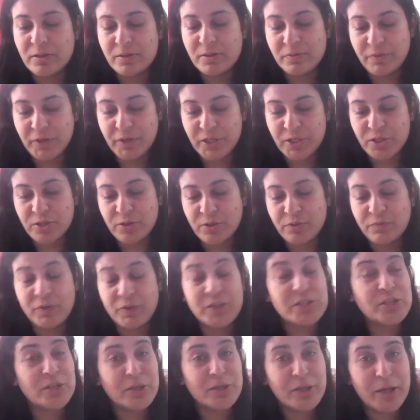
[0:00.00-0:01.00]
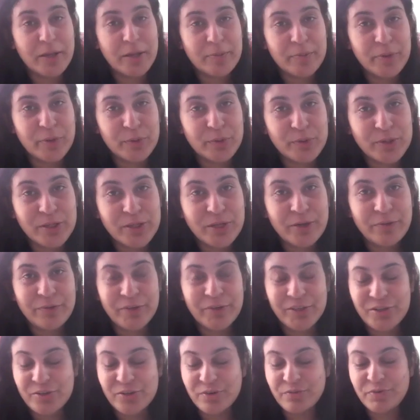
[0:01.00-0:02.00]
fiction, fiction can be a thriller
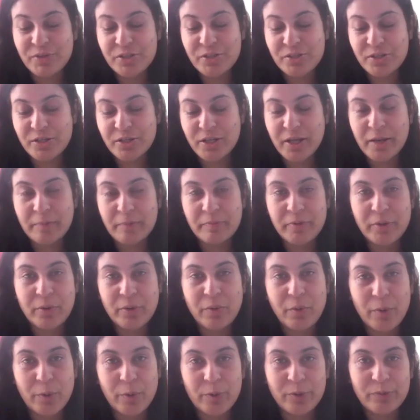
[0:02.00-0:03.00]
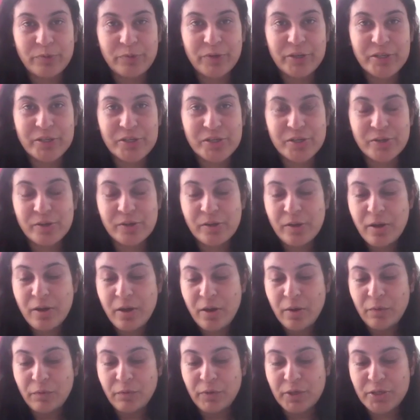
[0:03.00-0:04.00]
fiction, fiction can be a horror fiction,
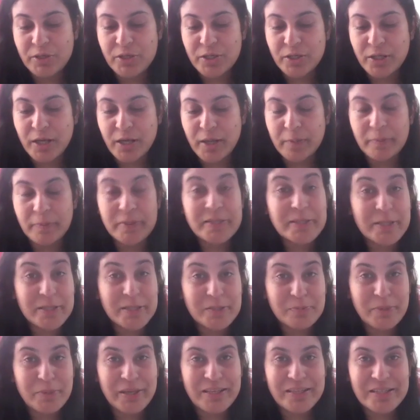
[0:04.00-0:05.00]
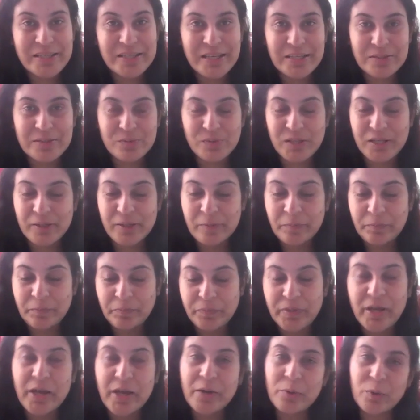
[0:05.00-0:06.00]
fiction can be suspense as well.
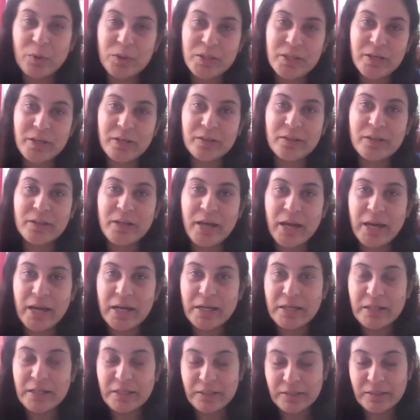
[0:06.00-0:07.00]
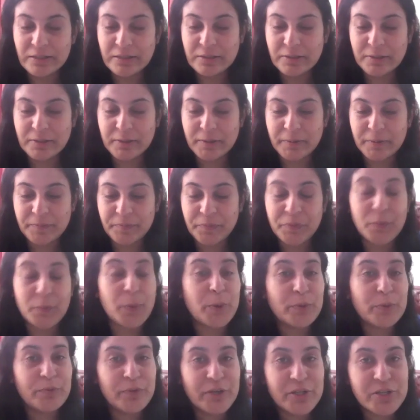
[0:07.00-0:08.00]
And on the other hand,
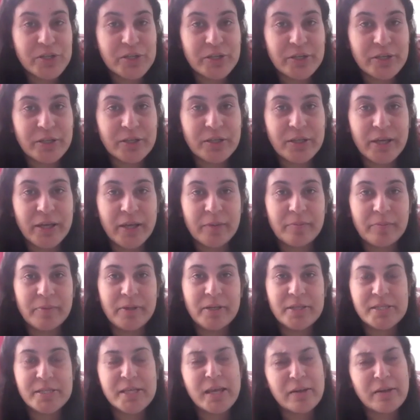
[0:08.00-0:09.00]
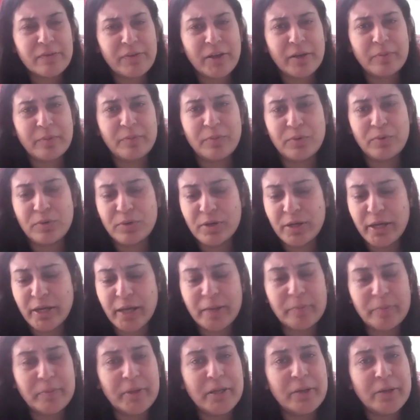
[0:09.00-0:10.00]
non-fiction can be self-help book,
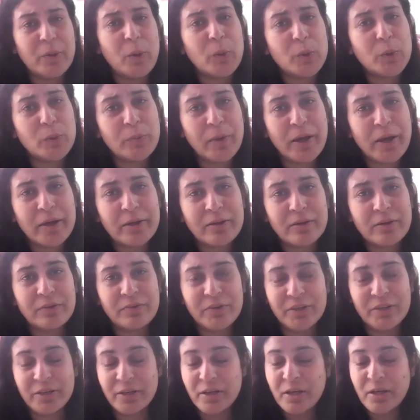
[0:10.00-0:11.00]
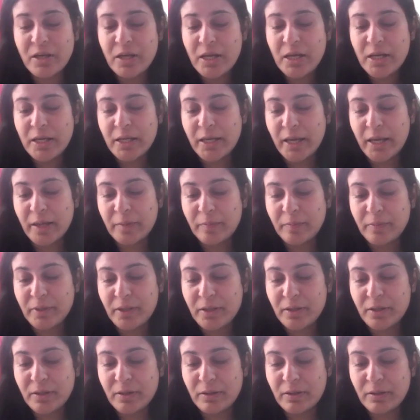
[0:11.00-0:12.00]
can be an autobiography, can
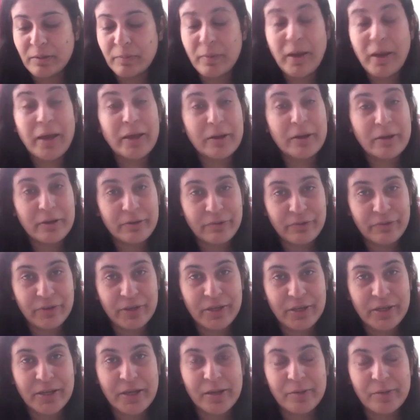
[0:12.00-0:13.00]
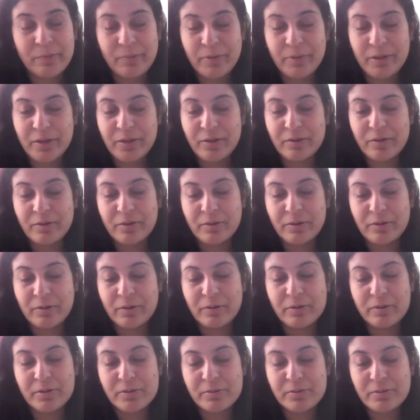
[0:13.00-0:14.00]
be a biography, can be
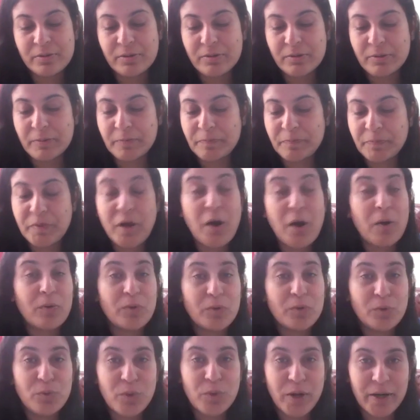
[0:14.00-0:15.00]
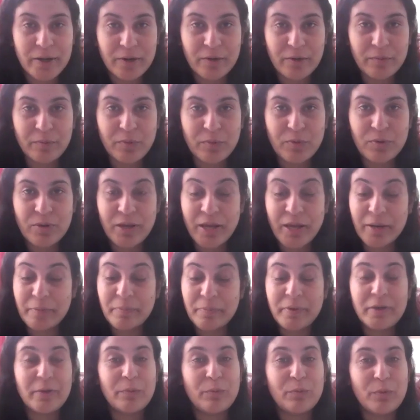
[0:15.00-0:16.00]
a how-to kind of book, can
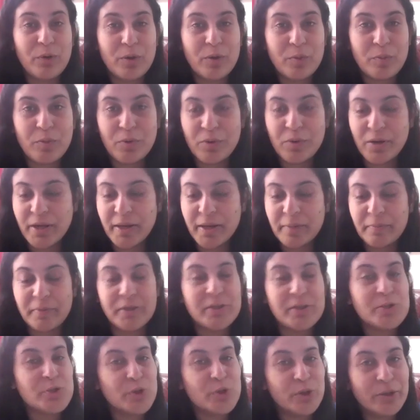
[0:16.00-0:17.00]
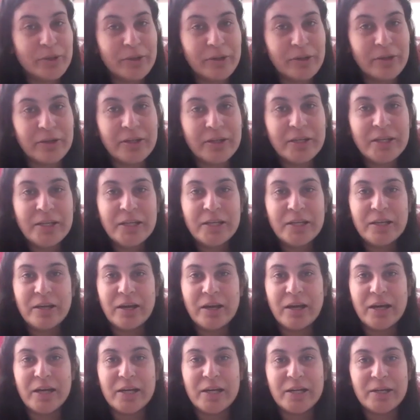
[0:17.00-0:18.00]
be a workbook, can be a journal,
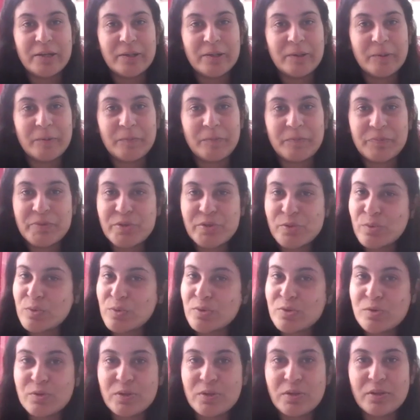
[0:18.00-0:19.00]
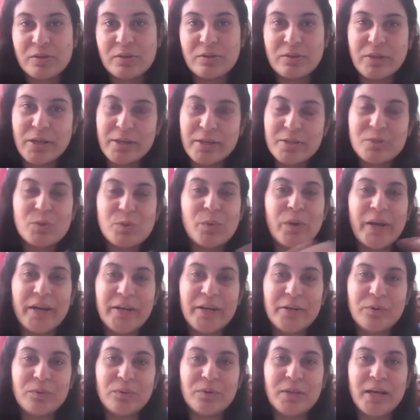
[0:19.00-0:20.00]
and so there's no
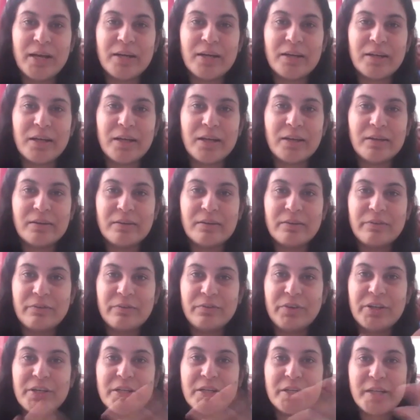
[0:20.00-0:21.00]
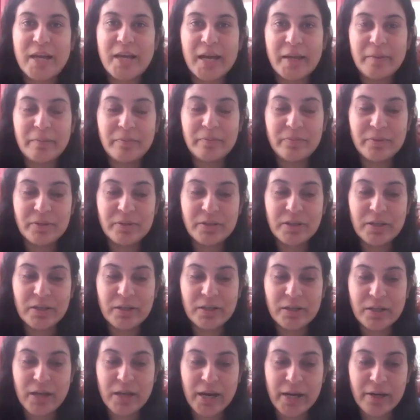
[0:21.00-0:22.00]
end to that. And with time,
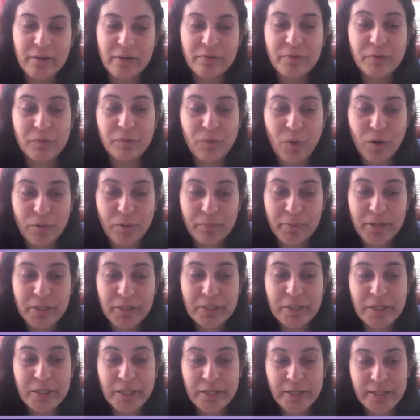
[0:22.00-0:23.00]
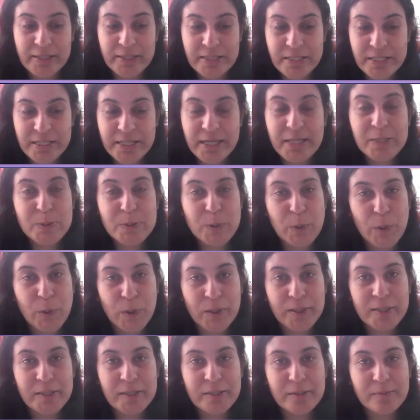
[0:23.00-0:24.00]
the kind of evolvement the industry has
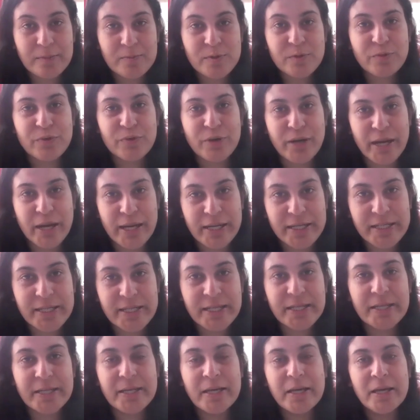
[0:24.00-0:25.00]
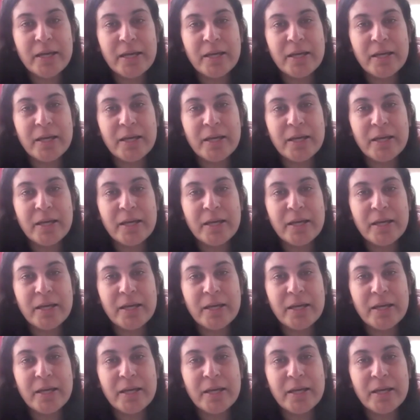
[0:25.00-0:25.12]
got in terms of writing,